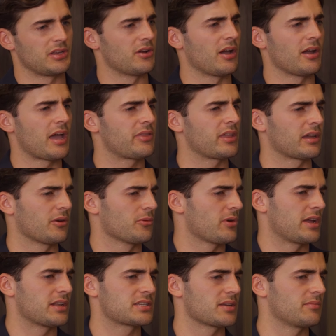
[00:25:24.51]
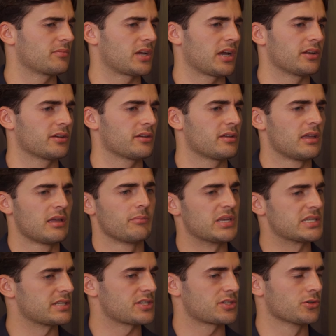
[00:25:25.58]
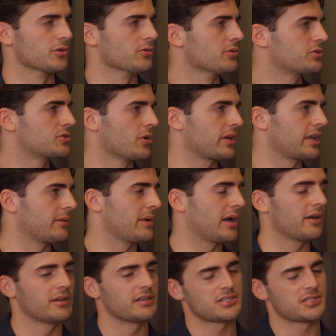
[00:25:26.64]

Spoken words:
You know, I think I read some kind of business guru talking about it.